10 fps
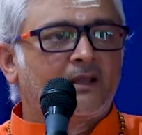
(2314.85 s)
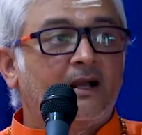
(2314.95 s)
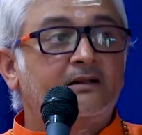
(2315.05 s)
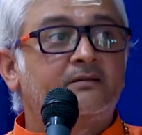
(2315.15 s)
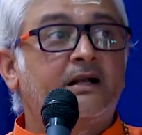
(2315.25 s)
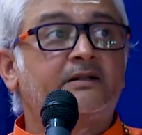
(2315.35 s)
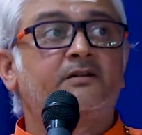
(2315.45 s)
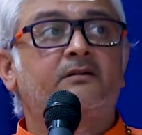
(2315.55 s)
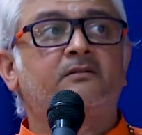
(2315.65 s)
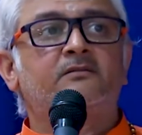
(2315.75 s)
And that's
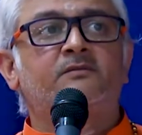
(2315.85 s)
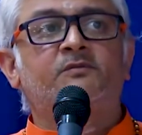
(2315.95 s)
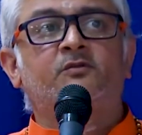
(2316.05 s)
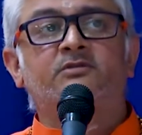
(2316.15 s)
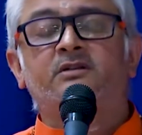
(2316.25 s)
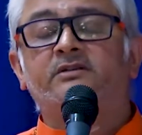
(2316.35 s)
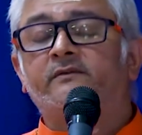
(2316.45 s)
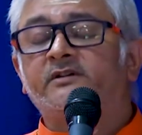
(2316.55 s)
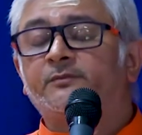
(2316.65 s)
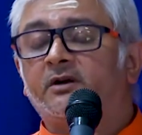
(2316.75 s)
a social
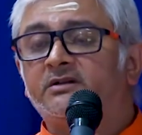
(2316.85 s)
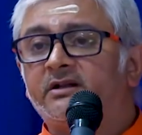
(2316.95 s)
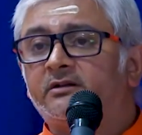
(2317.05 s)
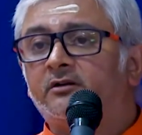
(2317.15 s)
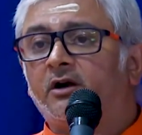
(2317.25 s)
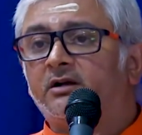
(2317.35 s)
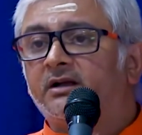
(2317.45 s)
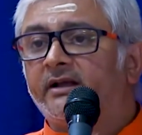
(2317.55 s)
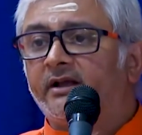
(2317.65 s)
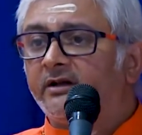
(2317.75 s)
service project not
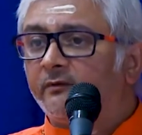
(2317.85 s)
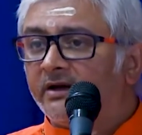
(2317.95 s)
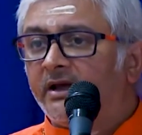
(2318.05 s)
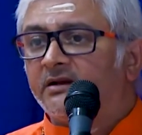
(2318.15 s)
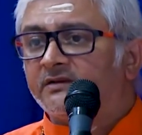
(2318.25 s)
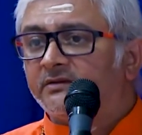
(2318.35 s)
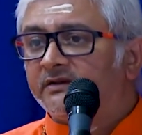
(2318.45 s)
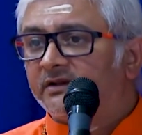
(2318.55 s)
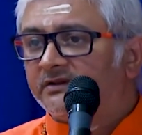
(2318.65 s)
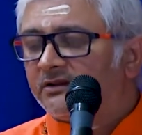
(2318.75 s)
like anyone else. This
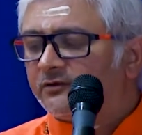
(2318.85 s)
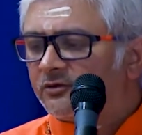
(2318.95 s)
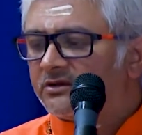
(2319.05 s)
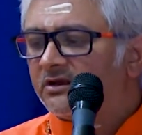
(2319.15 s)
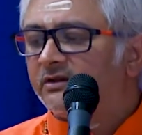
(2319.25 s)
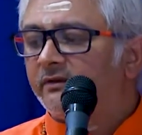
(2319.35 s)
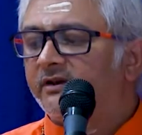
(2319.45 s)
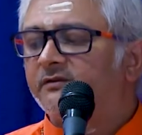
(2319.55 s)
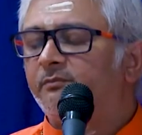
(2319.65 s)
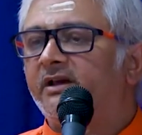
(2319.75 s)
is the social
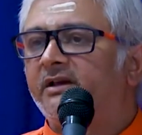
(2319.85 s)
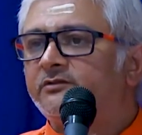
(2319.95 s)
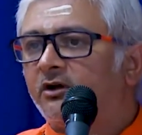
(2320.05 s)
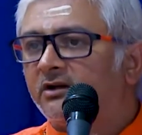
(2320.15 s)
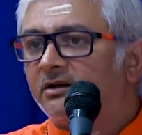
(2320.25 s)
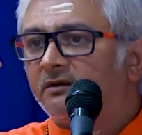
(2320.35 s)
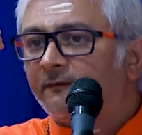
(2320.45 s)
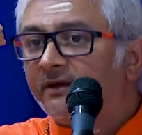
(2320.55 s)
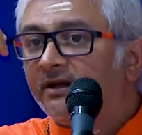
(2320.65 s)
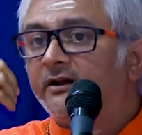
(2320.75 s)
service based on the
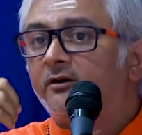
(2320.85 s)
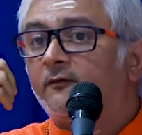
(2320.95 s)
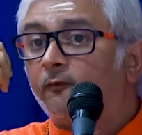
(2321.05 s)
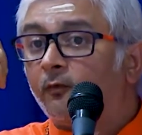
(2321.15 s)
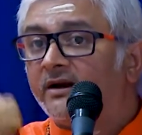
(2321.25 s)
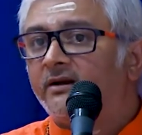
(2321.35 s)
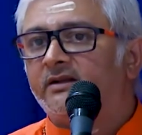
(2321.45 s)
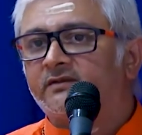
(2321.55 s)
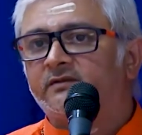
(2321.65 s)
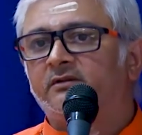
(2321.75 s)
feeling of
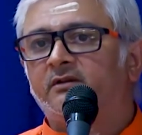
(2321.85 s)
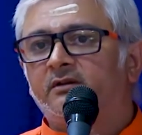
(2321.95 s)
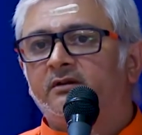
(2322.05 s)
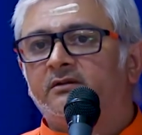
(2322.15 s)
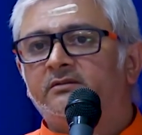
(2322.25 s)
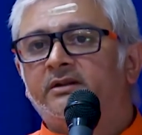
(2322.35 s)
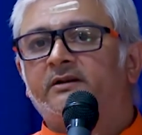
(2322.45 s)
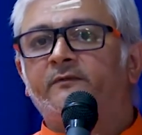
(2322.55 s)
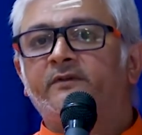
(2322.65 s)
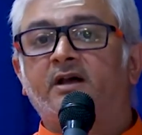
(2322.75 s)
oneness,
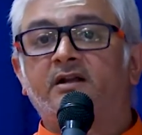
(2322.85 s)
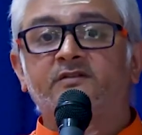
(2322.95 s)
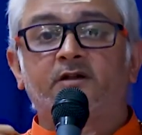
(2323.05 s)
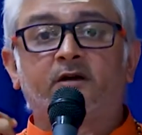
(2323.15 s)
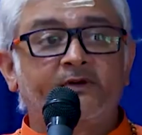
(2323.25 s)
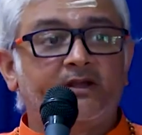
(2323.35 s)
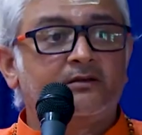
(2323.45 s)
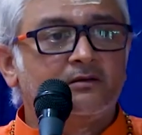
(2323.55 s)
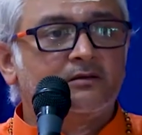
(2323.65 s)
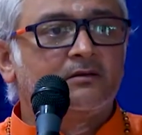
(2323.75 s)
that we are
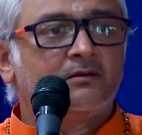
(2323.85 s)
serving